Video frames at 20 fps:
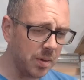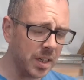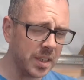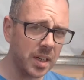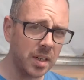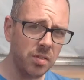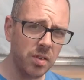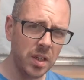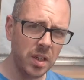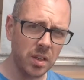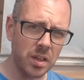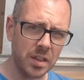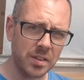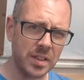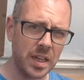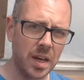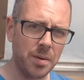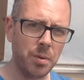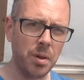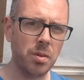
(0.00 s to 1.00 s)
Well, I didn't really
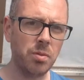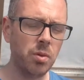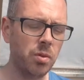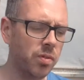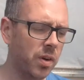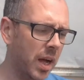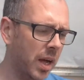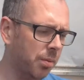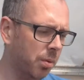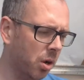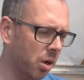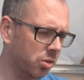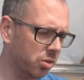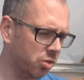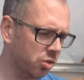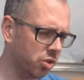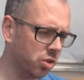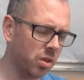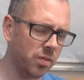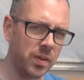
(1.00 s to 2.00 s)
understand what the root fly was
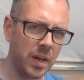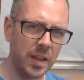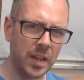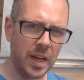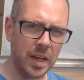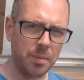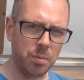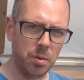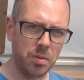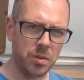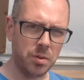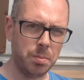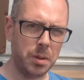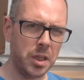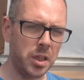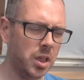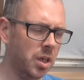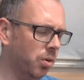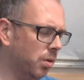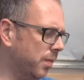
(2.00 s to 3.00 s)
and stuff like that with us
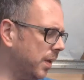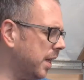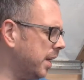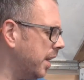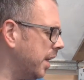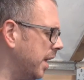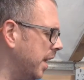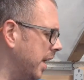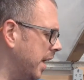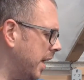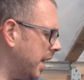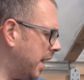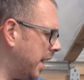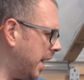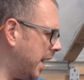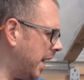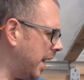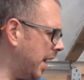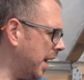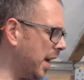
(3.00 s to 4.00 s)
being new to
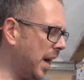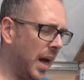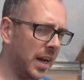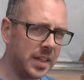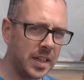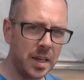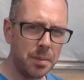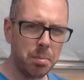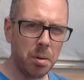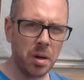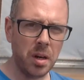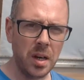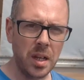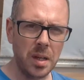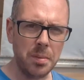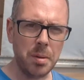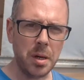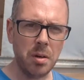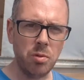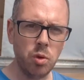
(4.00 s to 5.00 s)
it. I did put a
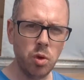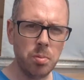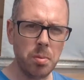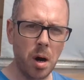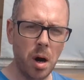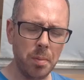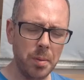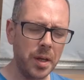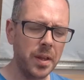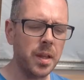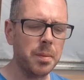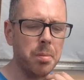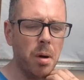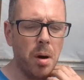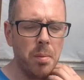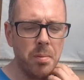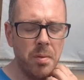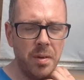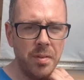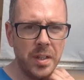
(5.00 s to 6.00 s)
little bit of rhubarb at the
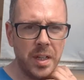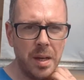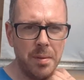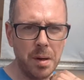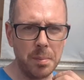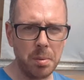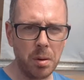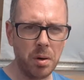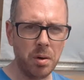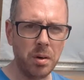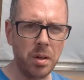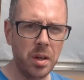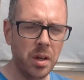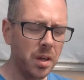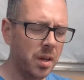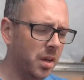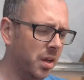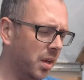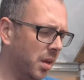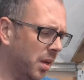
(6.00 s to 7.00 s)
bottom every time I put
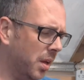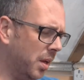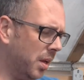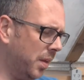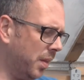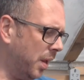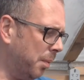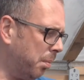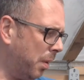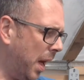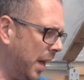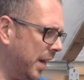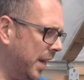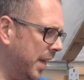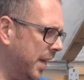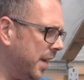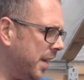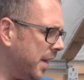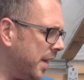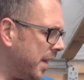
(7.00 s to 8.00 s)
the plant
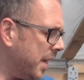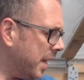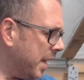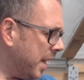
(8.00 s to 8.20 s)
in.